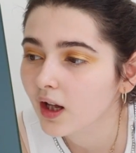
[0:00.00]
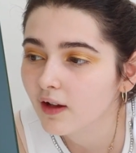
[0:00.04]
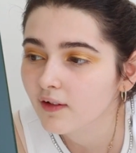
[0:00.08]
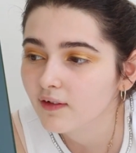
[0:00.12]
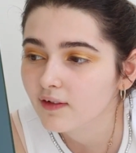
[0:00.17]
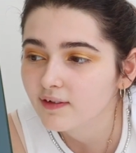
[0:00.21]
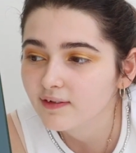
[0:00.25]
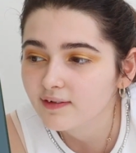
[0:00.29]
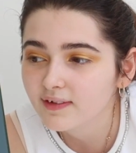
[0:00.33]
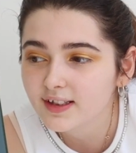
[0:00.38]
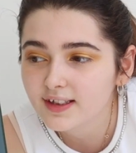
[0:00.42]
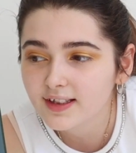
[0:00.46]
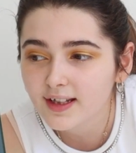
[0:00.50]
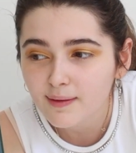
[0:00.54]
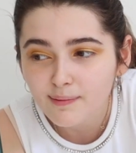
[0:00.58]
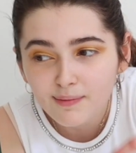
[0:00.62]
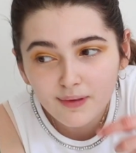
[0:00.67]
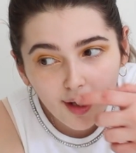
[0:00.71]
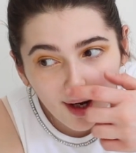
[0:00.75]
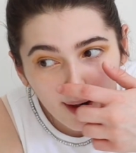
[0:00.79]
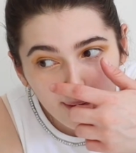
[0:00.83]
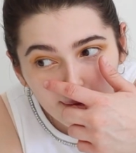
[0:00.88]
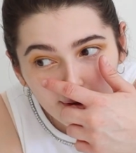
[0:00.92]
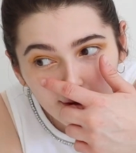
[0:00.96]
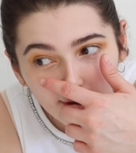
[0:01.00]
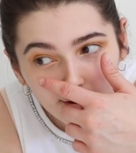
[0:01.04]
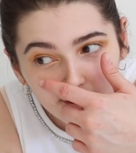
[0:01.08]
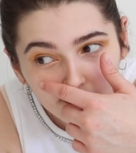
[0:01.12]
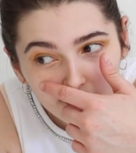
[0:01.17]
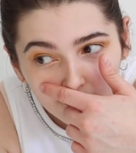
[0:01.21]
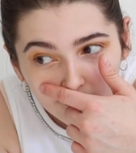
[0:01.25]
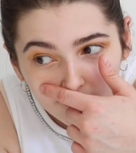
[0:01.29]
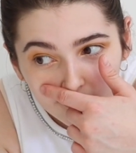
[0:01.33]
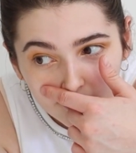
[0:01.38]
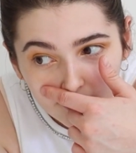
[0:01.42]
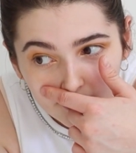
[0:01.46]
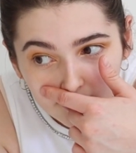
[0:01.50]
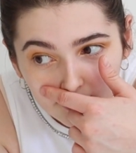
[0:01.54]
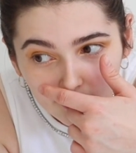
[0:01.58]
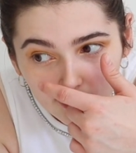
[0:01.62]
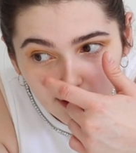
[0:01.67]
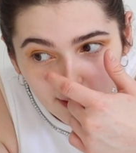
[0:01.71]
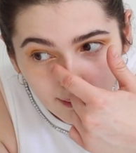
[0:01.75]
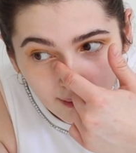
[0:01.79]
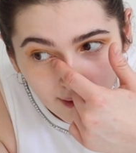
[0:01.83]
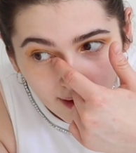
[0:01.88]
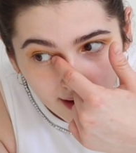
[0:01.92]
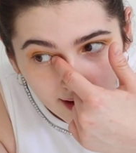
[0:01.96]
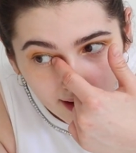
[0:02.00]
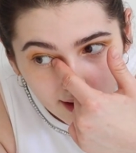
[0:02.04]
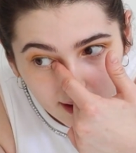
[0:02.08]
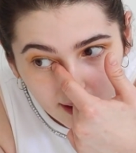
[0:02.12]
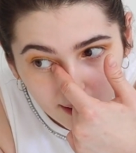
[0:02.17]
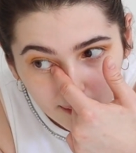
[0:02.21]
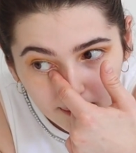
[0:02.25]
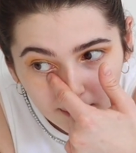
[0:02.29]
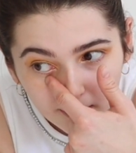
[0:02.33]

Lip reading: at the same time, like, I don't think it's gonna work,